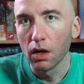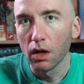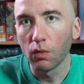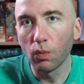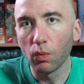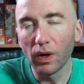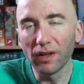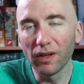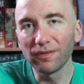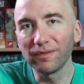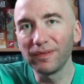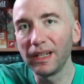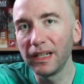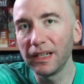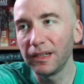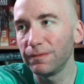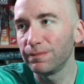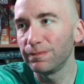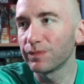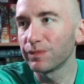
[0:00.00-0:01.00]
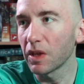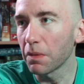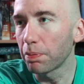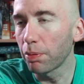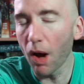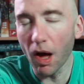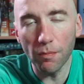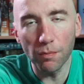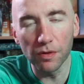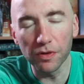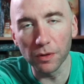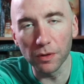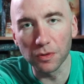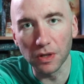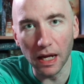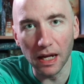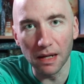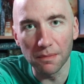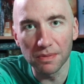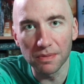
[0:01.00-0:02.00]
Well, the problem with those
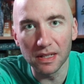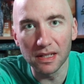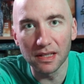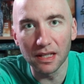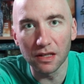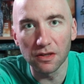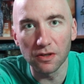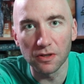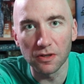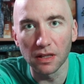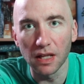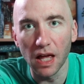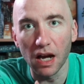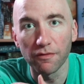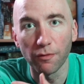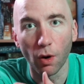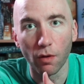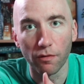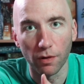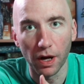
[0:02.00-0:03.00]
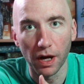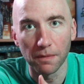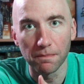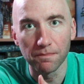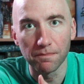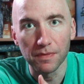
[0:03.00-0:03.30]
games is that there's a lot of overhead.